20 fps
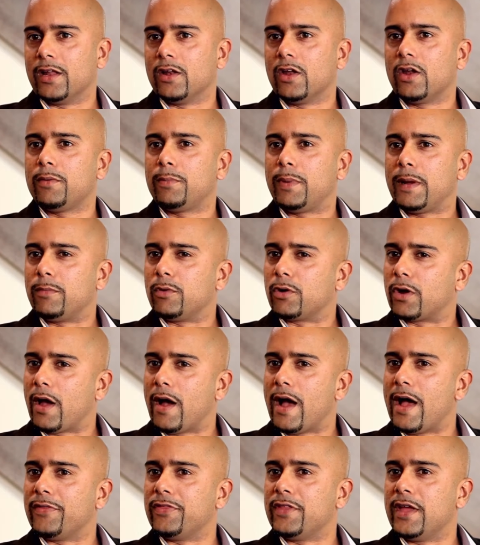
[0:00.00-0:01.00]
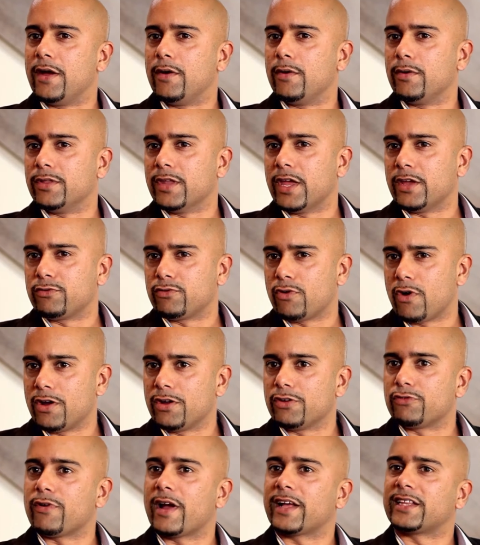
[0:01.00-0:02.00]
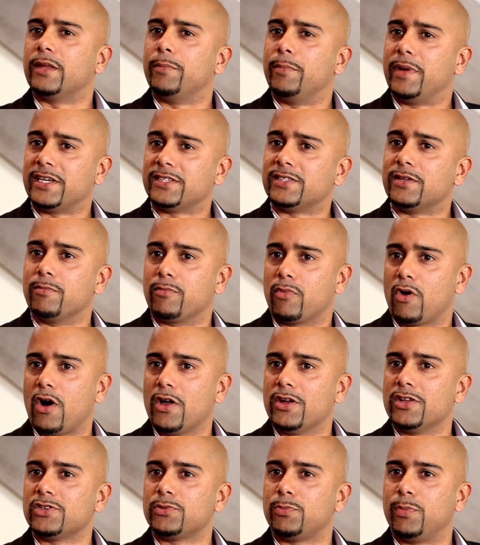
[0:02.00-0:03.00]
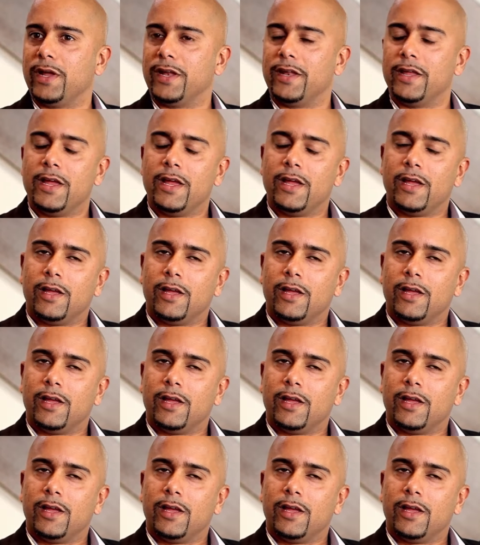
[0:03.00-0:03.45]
A lot of people go out there and they try and attract the best and brightest, but